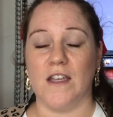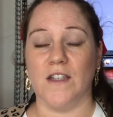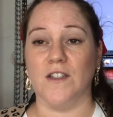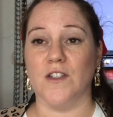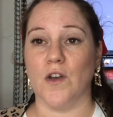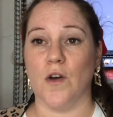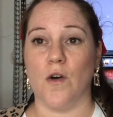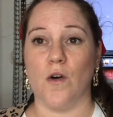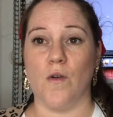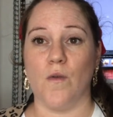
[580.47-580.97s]

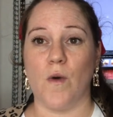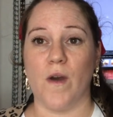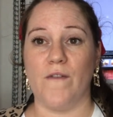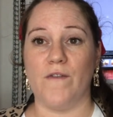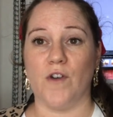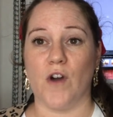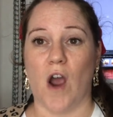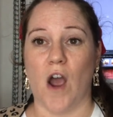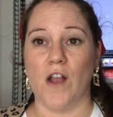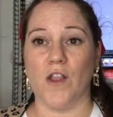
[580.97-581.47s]
So if
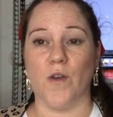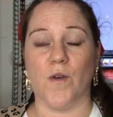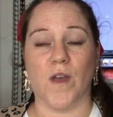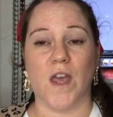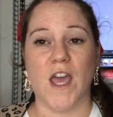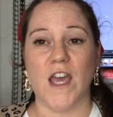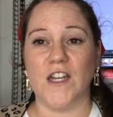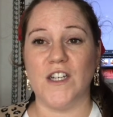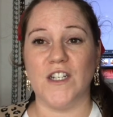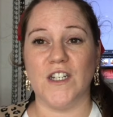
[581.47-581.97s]
you're on
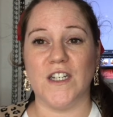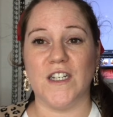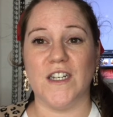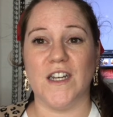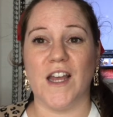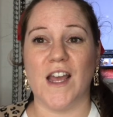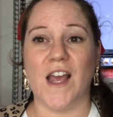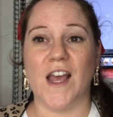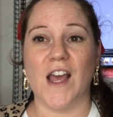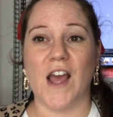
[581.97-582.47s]
location,
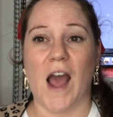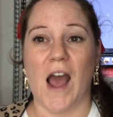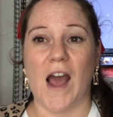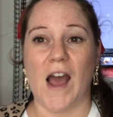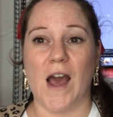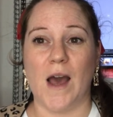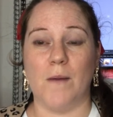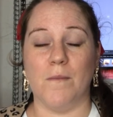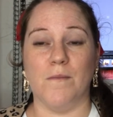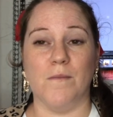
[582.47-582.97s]

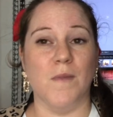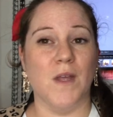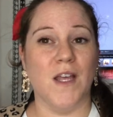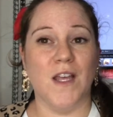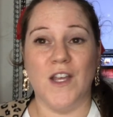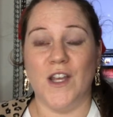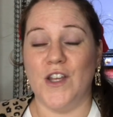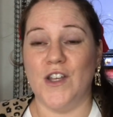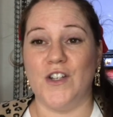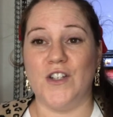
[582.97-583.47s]

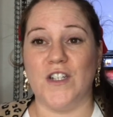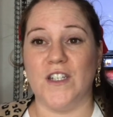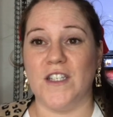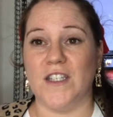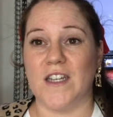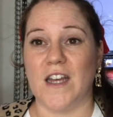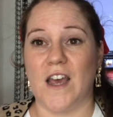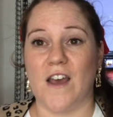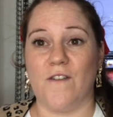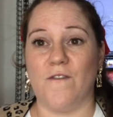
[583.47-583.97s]

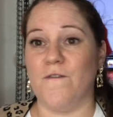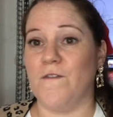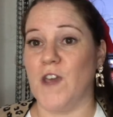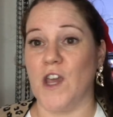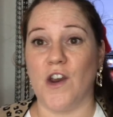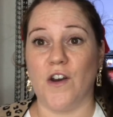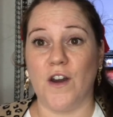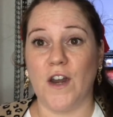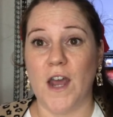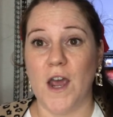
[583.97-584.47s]
just
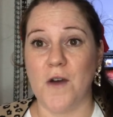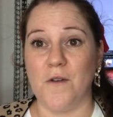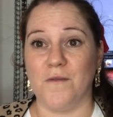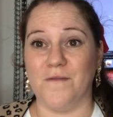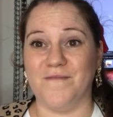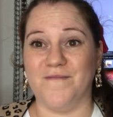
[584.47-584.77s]
figure it out.